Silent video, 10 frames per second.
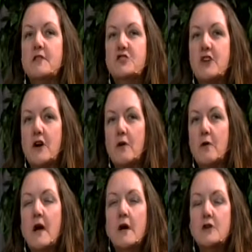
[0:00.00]
show
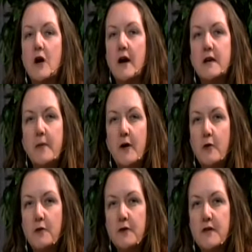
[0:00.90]
talking about
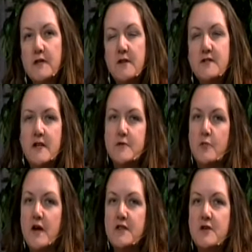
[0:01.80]
older adults, and it's
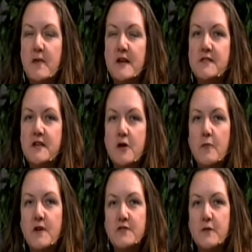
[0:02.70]
brought to you by Senior
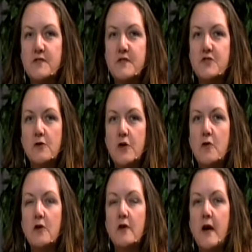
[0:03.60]
Resources, your
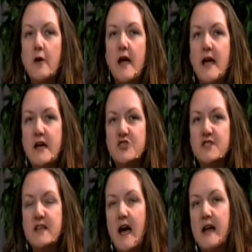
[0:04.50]
local area
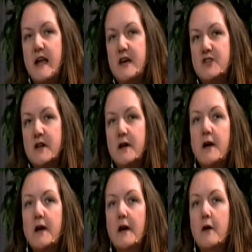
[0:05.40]
agency on aging.
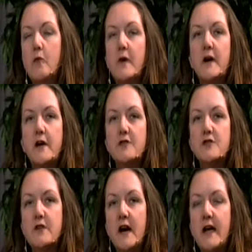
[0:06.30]
We're here to
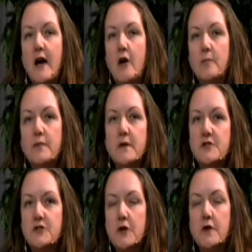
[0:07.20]
try to help
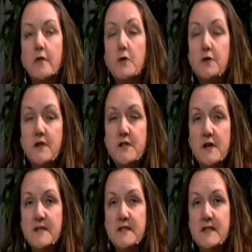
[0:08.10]
serve older
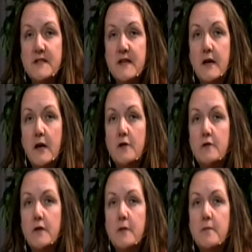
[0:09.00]
adults 60 and
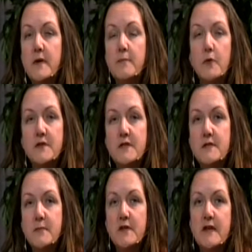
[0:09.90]
over, people with
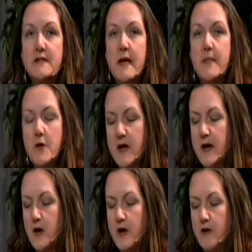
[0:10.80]
disabilities, and their
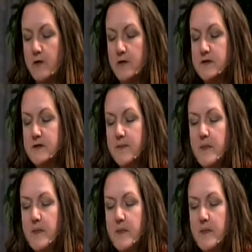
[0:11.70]
caregivers.